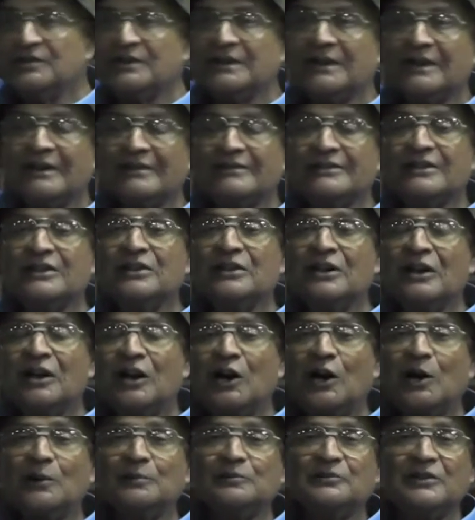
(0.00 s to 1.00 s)
tyranny
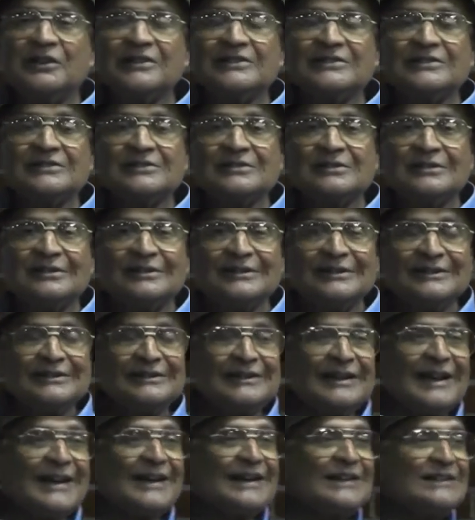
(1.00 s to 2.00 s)
of this
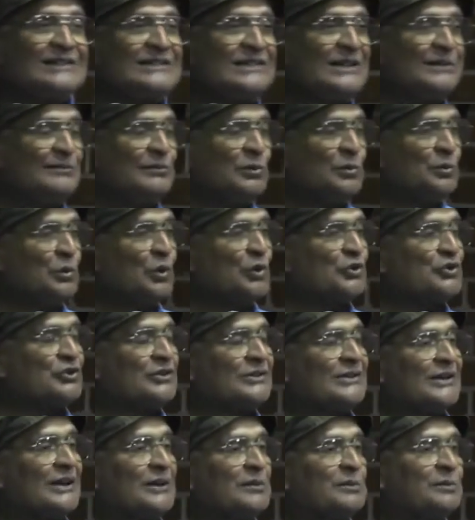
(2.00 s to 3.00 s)
negative
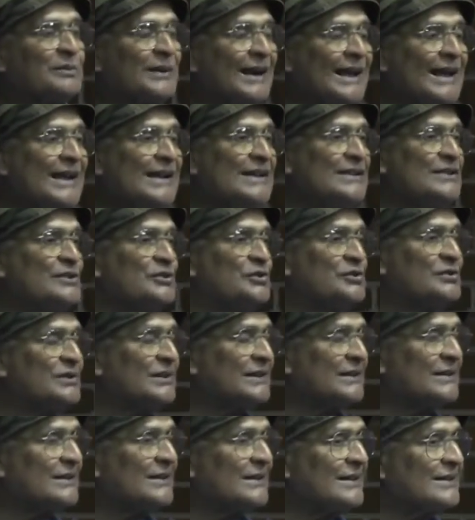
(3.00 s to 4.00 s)
emotional brain
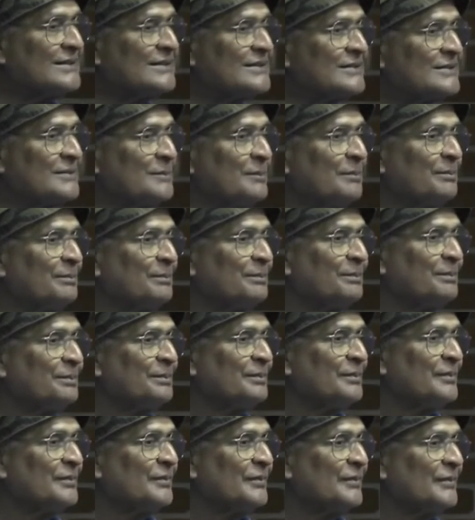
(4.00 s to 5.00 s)
circuit
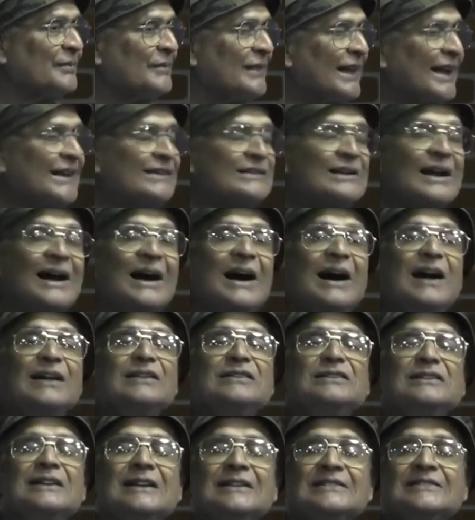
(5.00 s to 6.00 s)
that
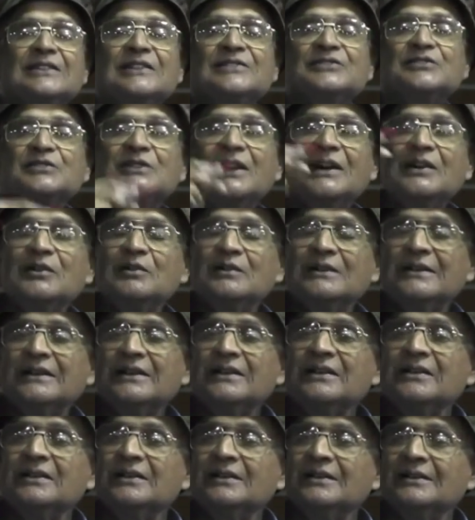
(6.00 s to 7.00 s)

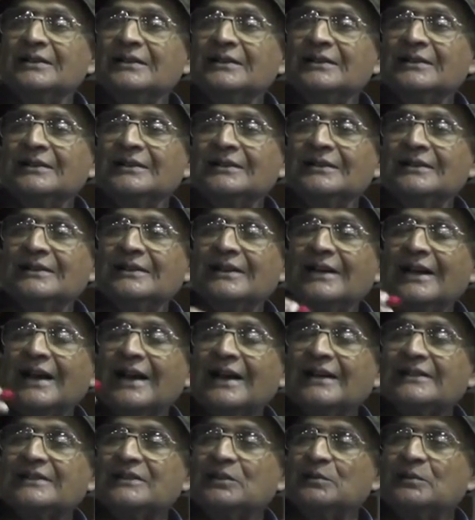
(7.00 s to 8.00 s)
unnecessarily
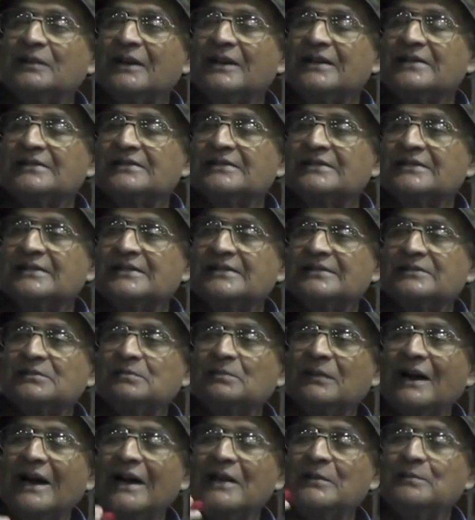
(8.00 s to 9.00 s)
activates this
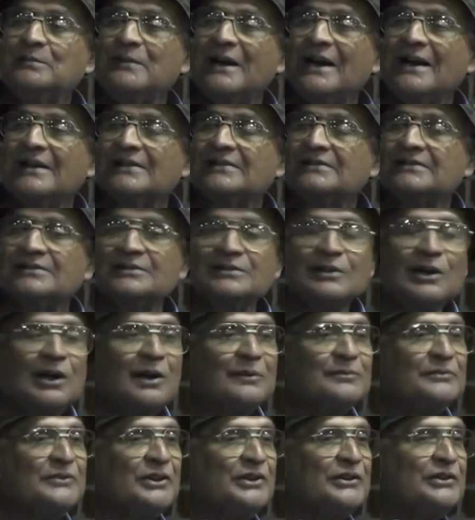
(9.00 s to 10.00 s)
bypass
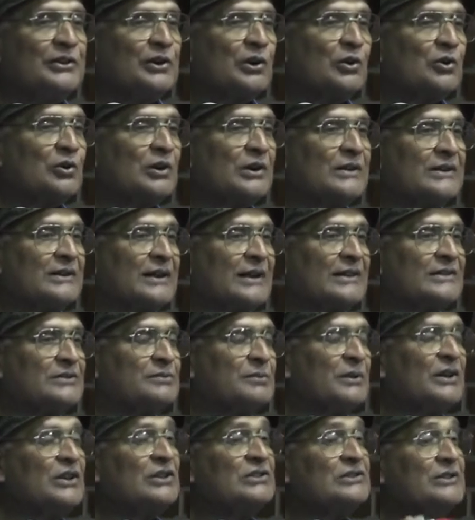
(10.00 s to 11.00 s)
of the neocortex.
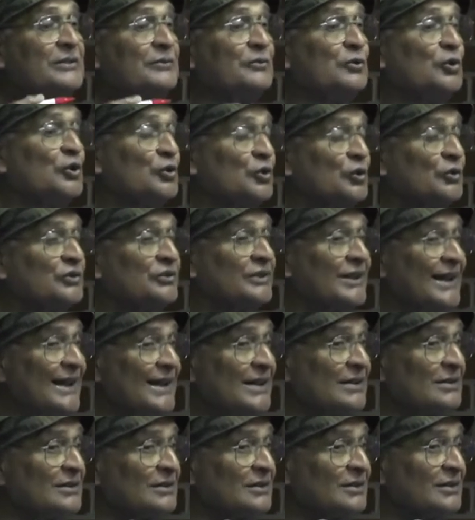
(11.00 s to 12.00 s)
Because if we could
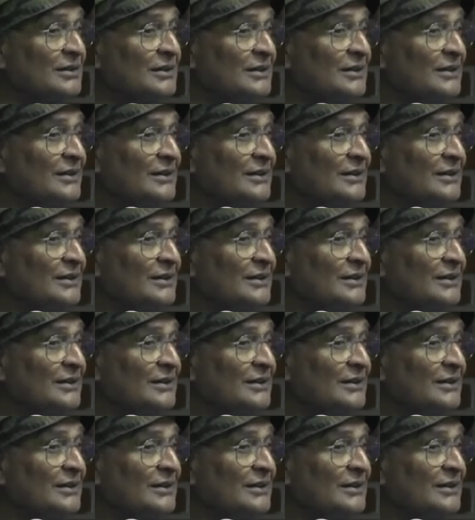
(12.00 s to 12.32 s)
think